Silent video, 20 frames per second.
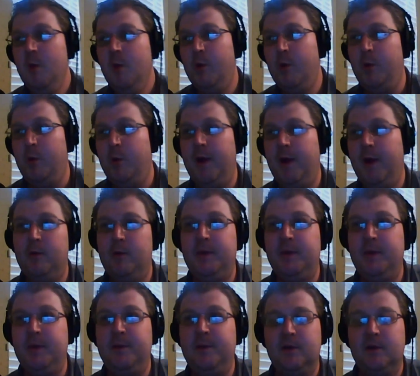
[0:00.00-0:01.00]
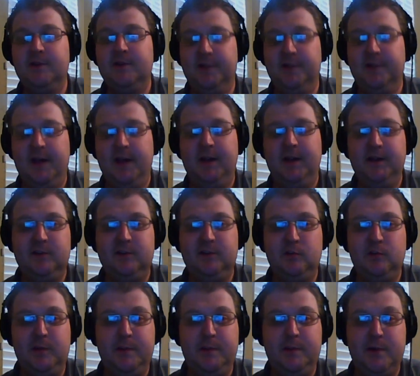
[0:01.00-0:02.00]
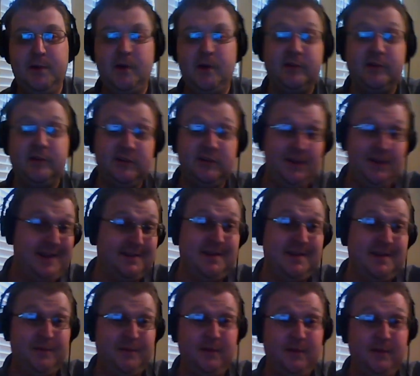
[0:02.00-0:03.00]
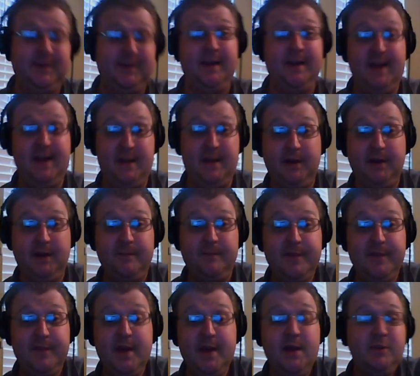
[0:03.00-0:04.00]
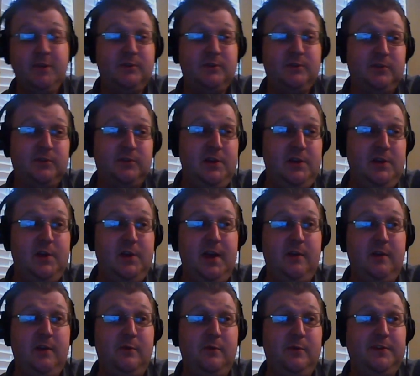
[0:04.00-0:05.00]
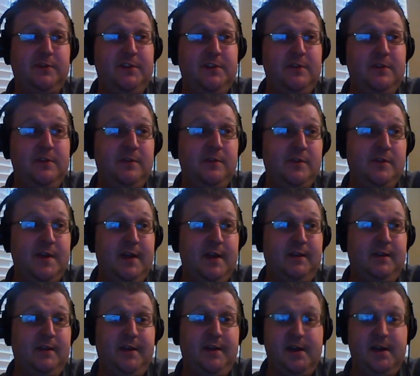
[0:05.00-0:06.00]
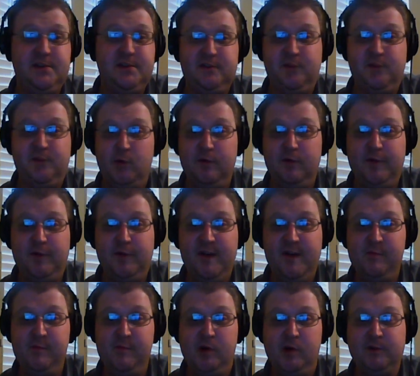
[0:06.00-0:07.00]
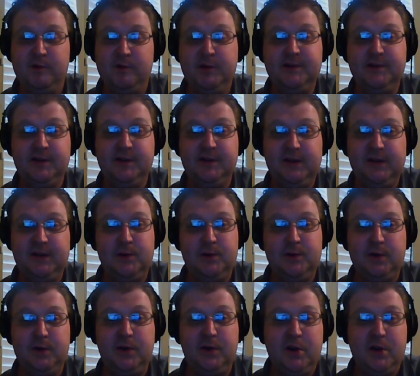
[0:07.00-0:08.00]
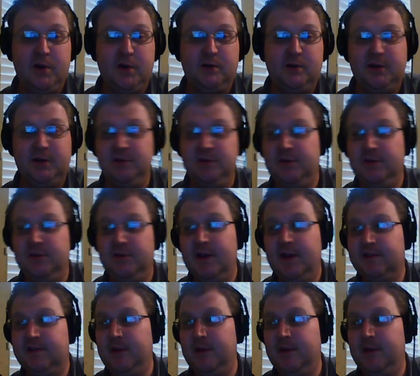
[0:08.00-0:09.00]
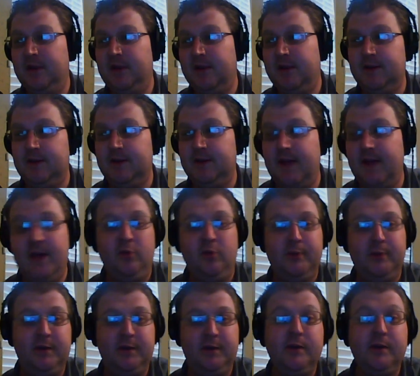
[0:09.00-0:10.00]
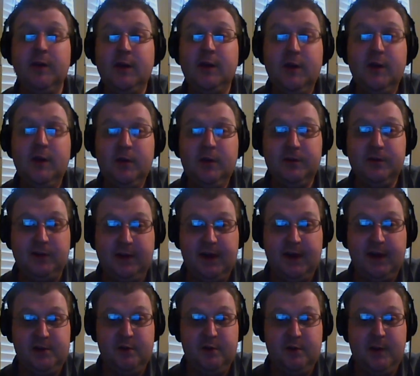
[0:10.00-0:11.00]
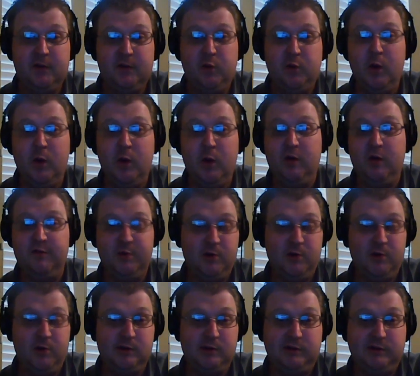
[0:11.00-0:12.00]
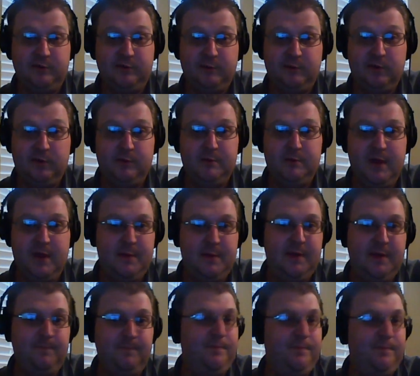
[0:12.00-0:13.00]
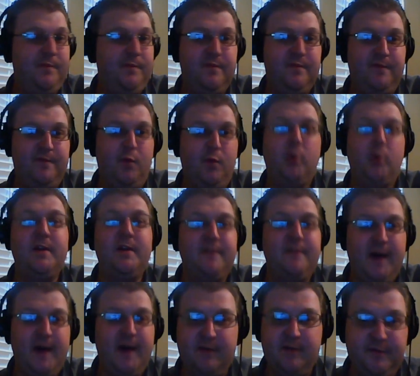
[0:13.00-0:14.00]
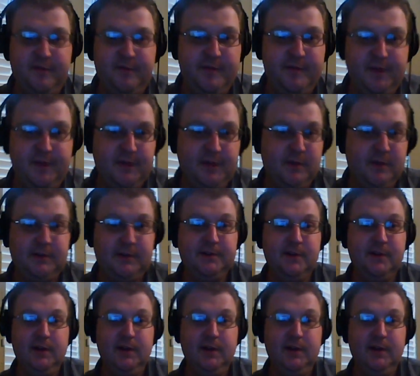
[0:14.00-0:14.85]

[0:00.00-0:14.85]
But we'll probably go PPR because a lot of leagues do PPR. So that's a different dynamic. So say you got a receiver that catches 4 or 5 balls, but he's going to get you 100 yards. But then you got somebody like an Edelman who's going to catch you about 12 balls for maybe 45 or 50 yards.